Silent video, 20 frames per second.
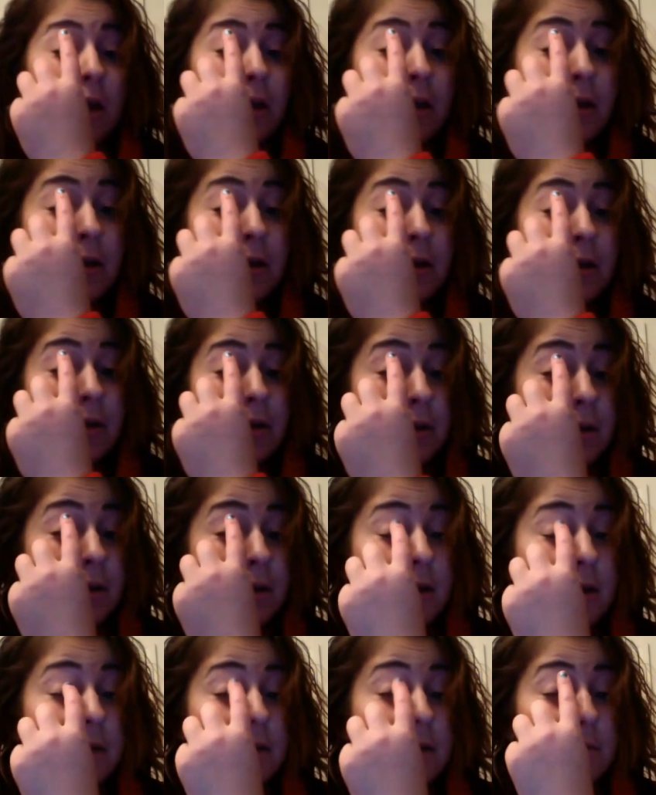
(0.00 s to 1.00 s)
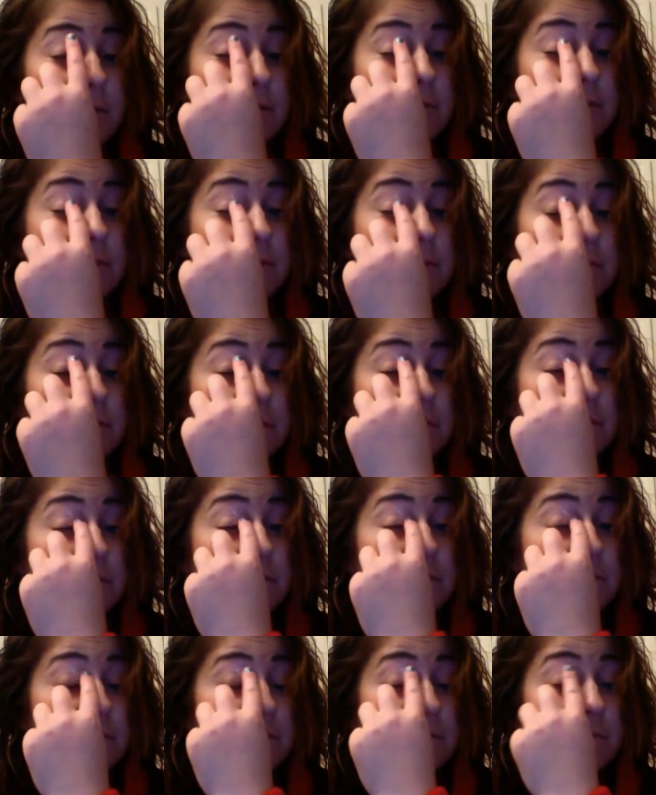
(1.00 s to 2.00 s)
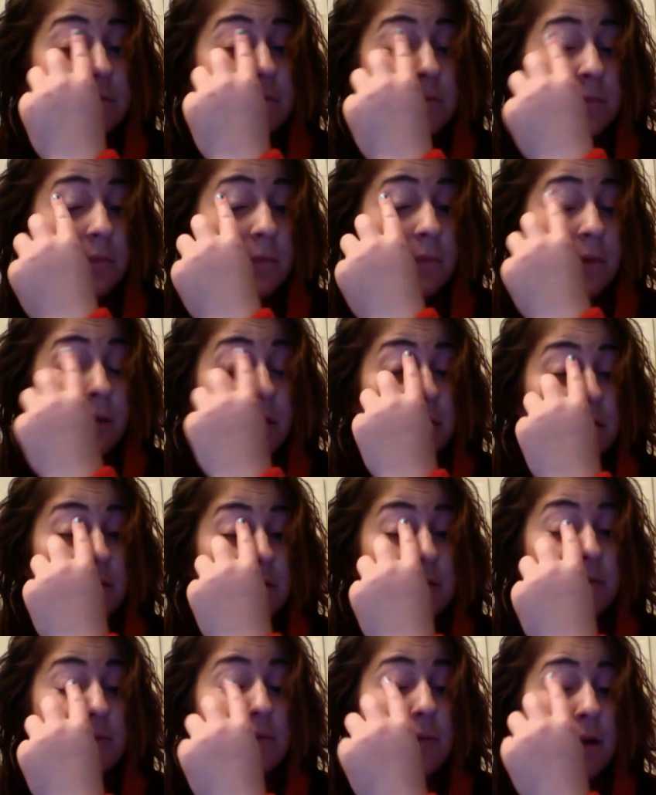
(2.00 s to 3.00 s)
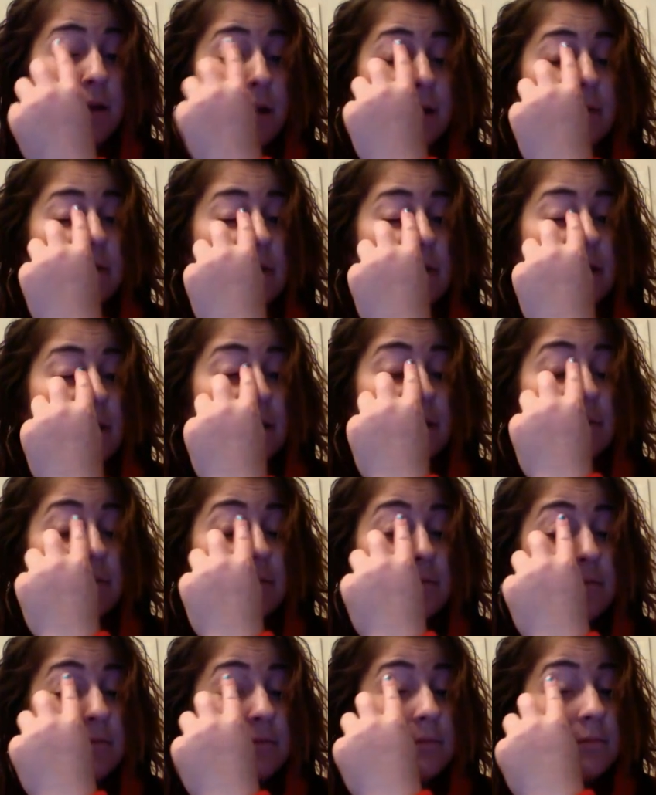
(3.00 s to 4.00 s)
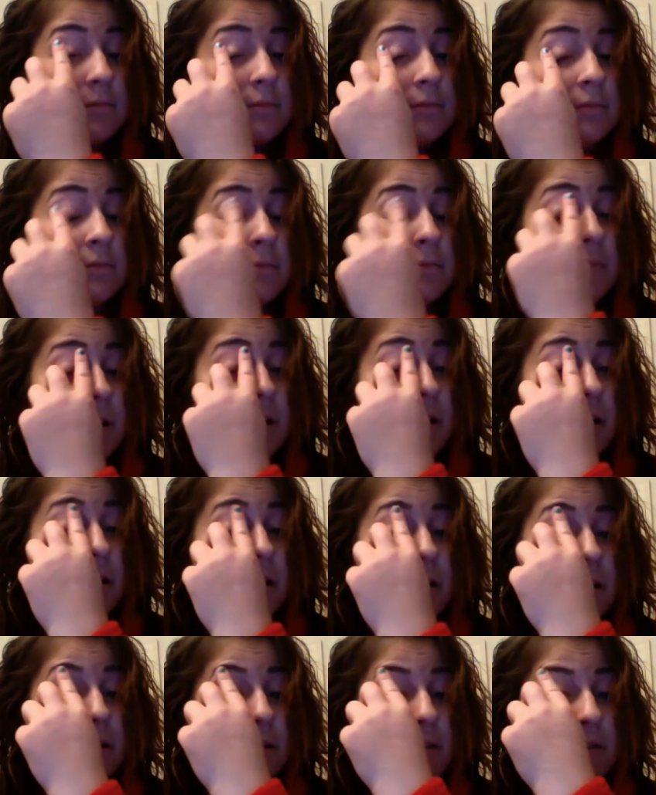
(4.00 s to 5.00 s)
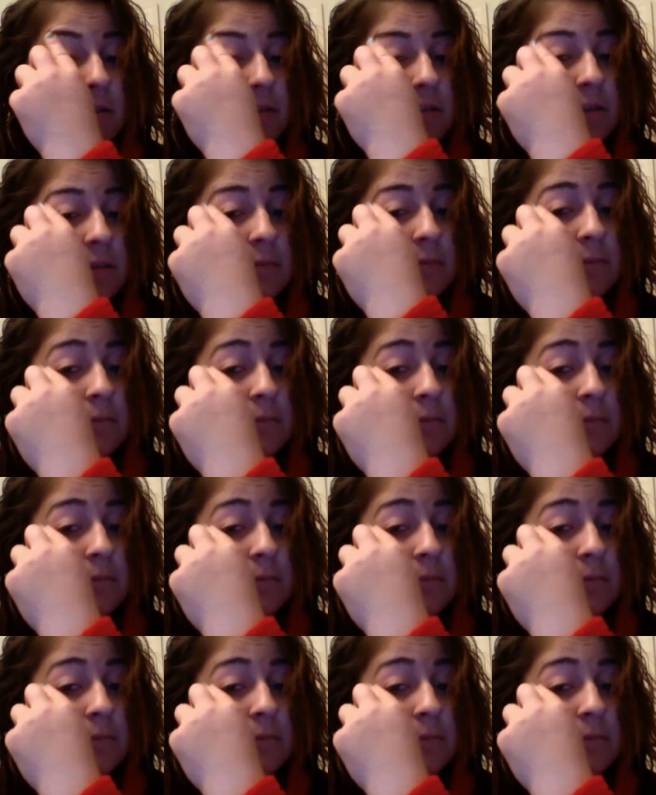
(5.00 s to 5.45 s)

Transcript: Okay, and just rub it in all over.